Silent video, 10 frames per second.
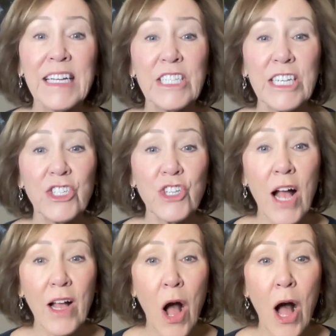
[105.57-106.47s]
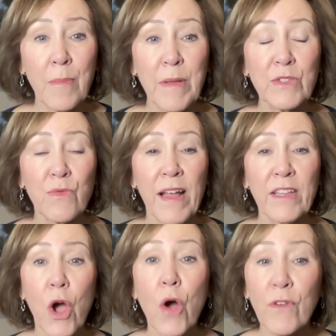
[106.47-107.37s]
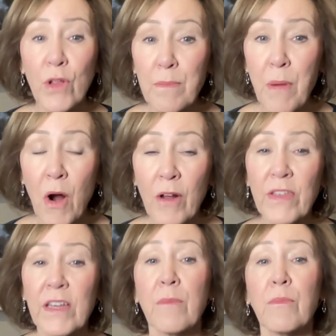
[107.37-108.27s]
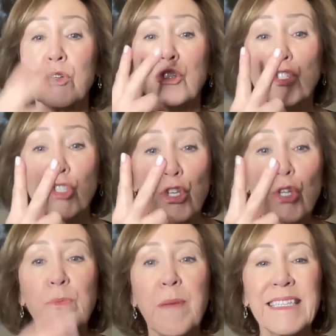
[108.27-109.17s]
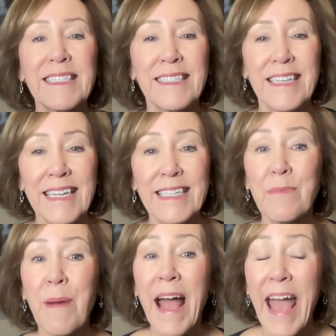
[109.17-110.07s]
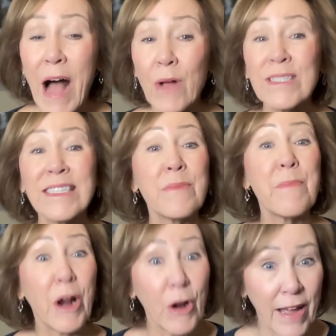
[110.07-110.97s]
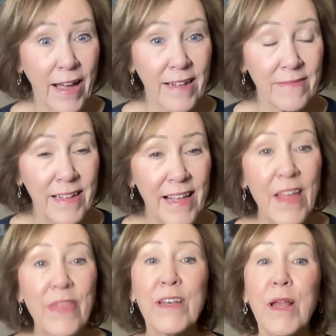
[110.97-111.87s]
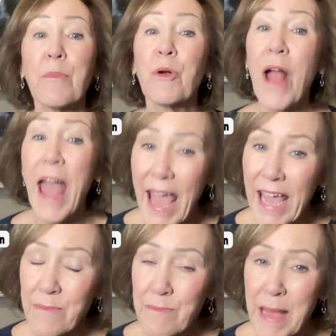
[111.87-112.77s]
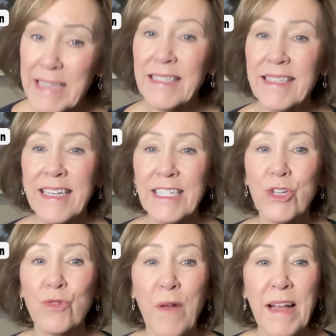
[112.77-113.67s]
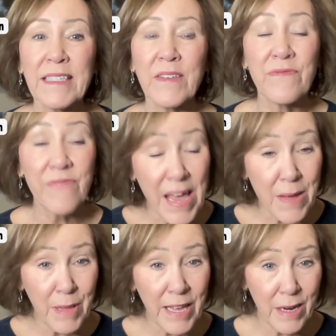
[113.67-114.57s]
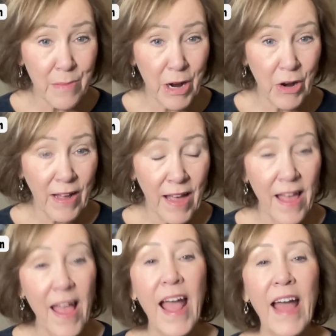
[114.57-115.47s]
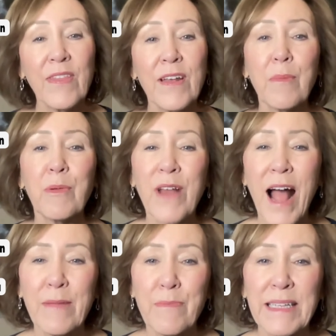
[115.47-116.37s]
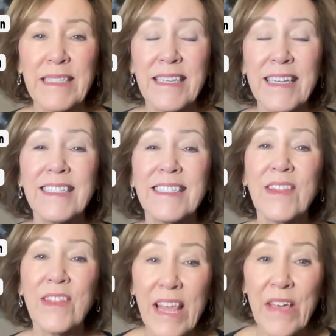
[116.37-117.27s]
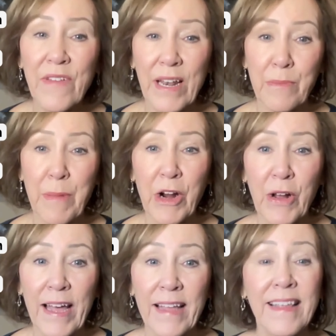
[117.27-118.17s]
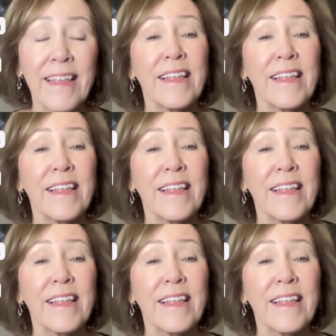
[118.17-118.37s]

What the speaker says: Niche.com has ranked Overland Park the number 2 best city to buy a house in America, the number 8 best city to raise a family in America, and the number 9 best city to live in America.